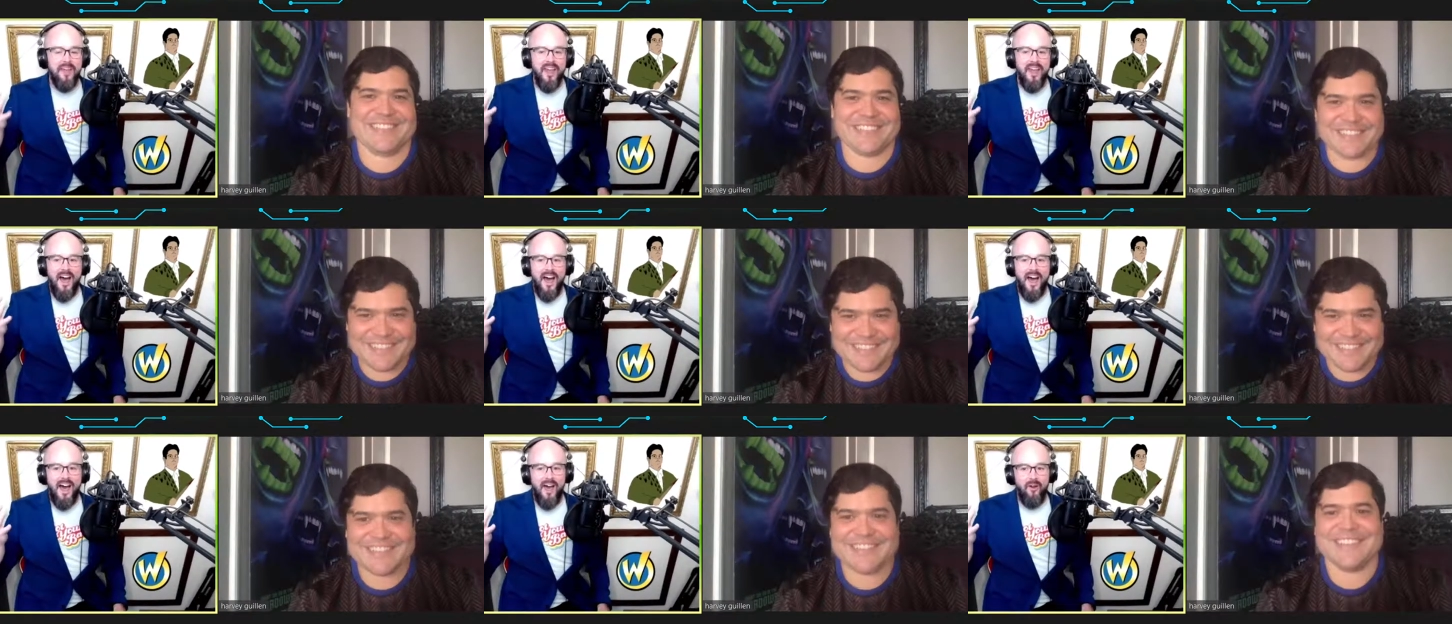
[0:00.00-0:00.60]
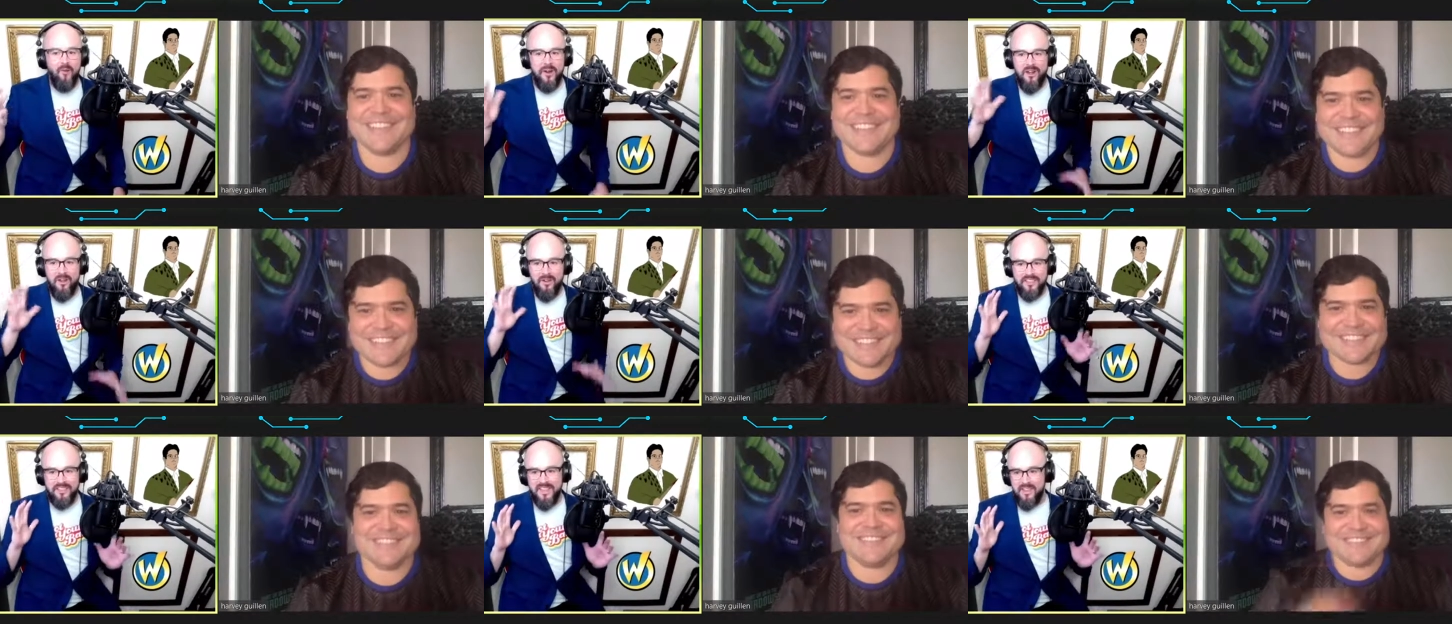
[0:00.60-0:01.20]
Speaker 1: Uh, we know
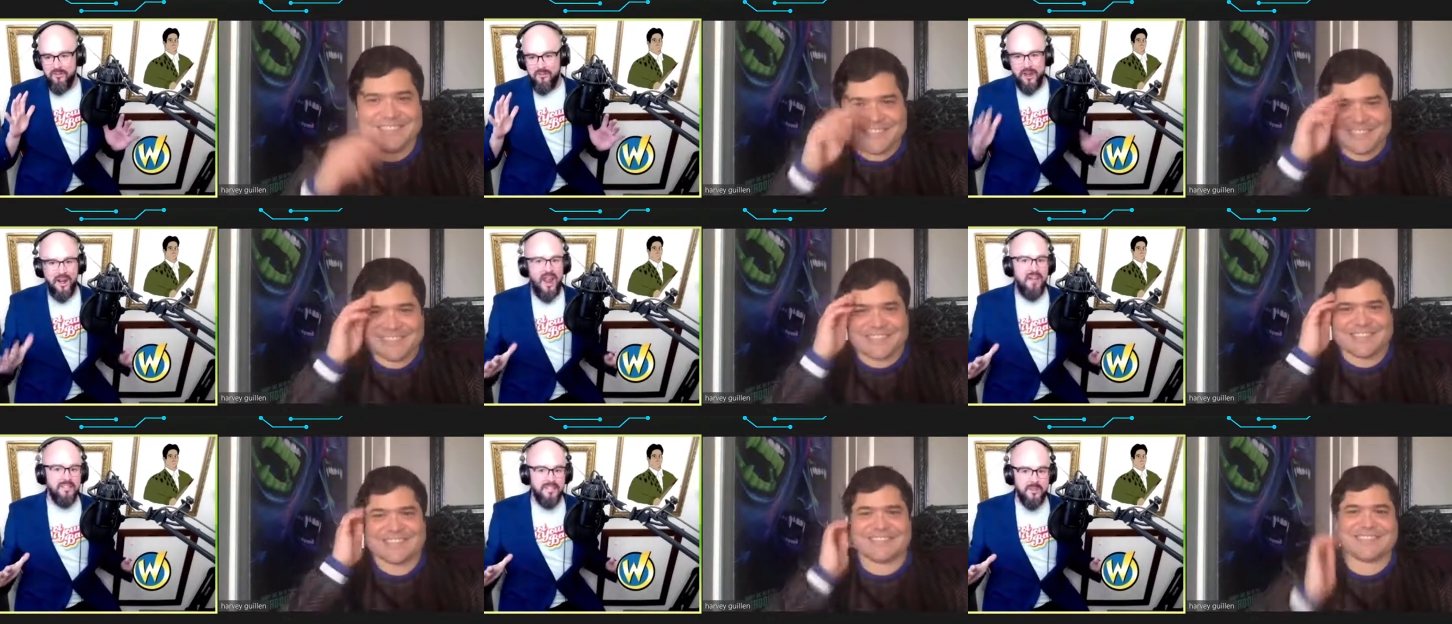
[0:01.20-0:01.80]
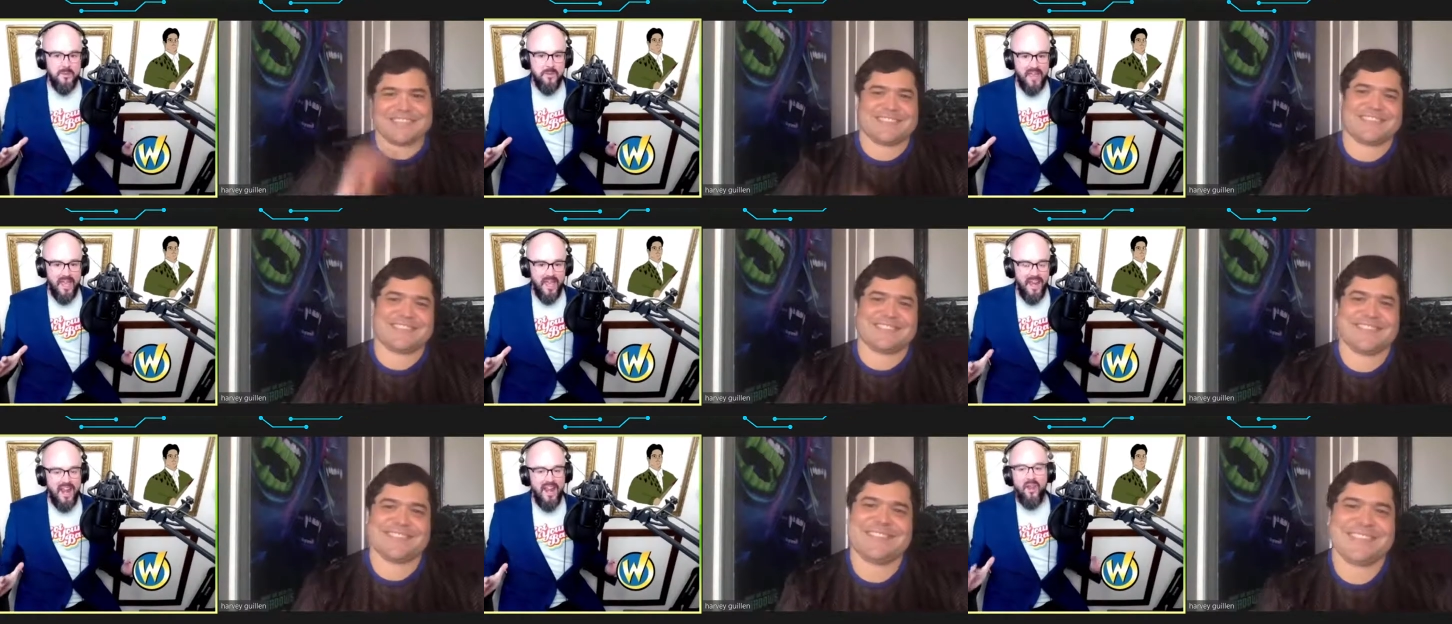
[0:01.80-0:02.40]
it's that you've been announced to be in
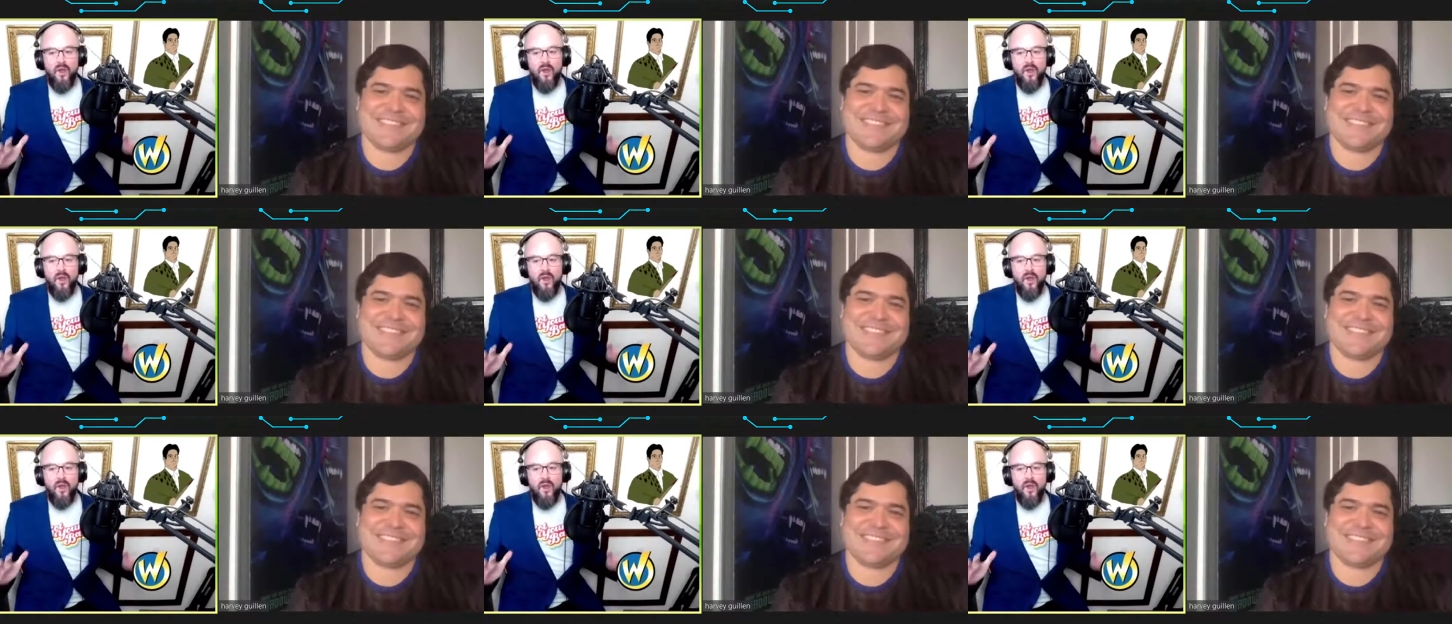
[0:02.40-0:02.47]
it.